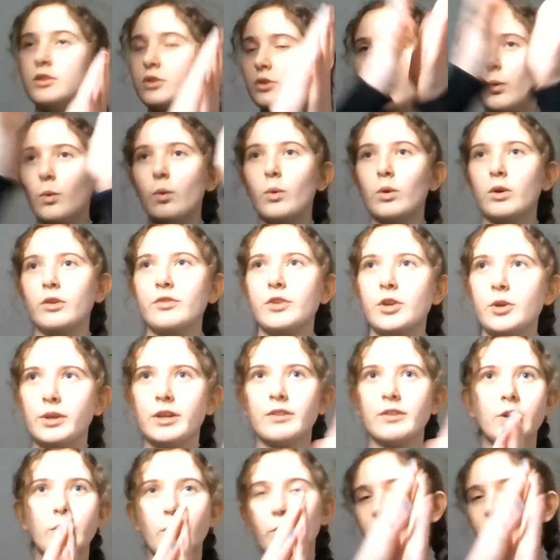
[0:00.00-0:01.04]
to all of you,
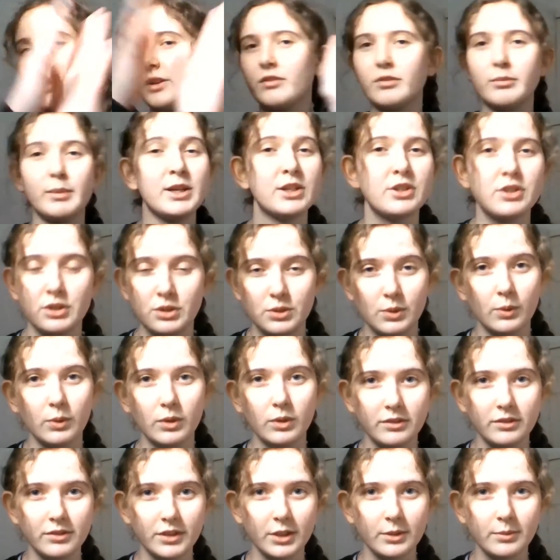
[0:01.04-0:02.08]
giving all the information to all
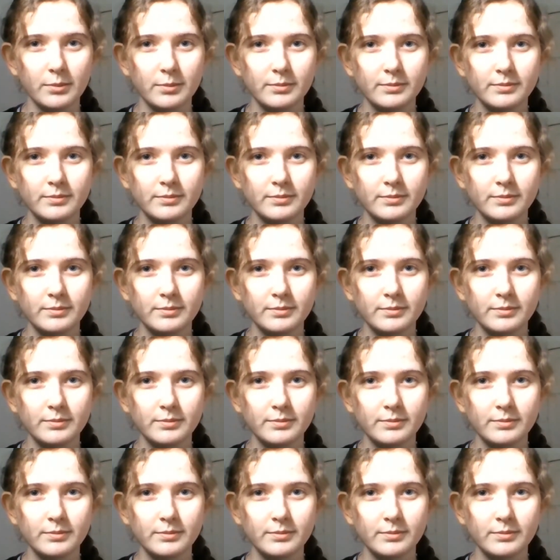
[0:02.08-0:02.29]
of you.